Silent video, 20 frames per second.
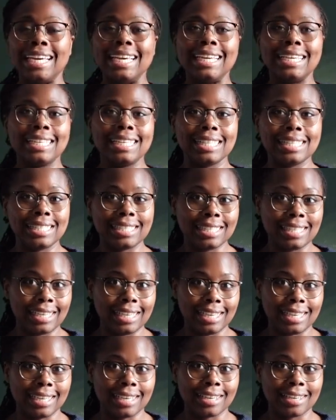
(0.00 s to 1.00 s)

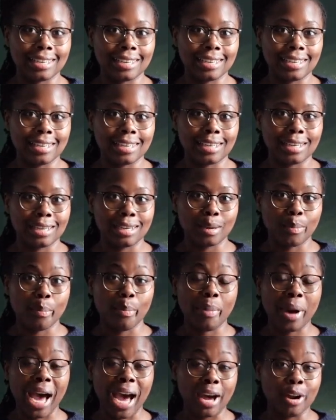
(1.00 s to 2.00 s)
easy
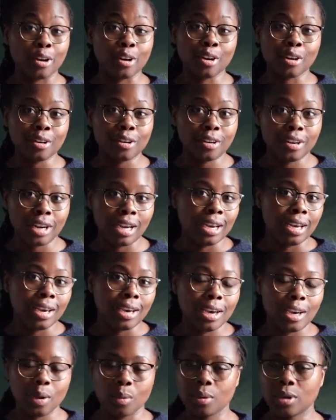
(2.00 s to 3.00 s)
pattern.
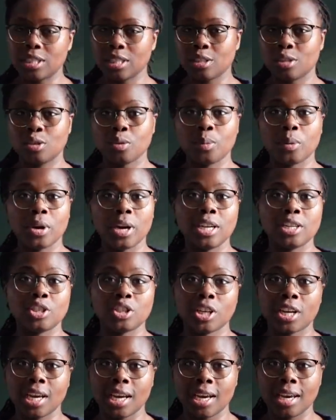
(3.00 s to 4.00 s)
It wasn't super
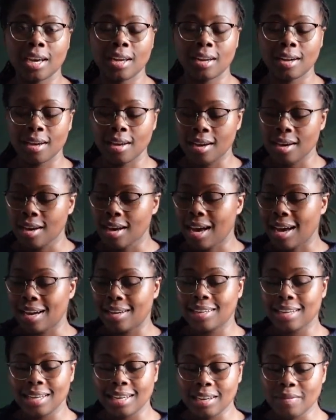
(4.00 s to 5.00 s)
intricate. I
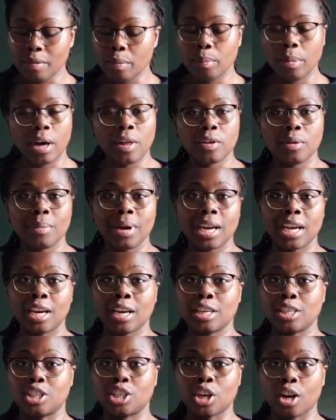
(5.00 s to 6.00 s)
didn't even bother
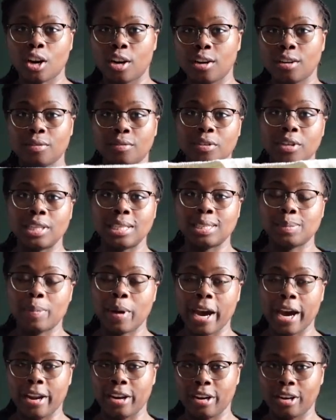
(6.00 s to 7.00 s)
making a chart for this
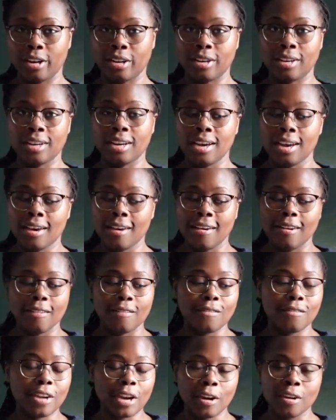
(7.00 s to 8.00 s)
pattern.
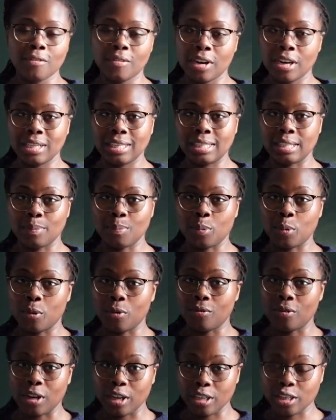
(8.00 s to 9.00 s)
Very, very
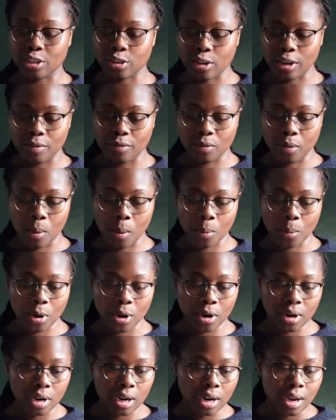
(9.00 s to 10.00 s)
simple, very
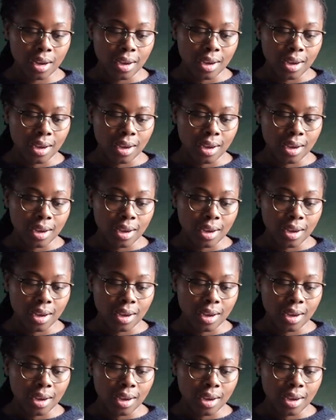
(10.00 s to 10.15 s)
straightforward.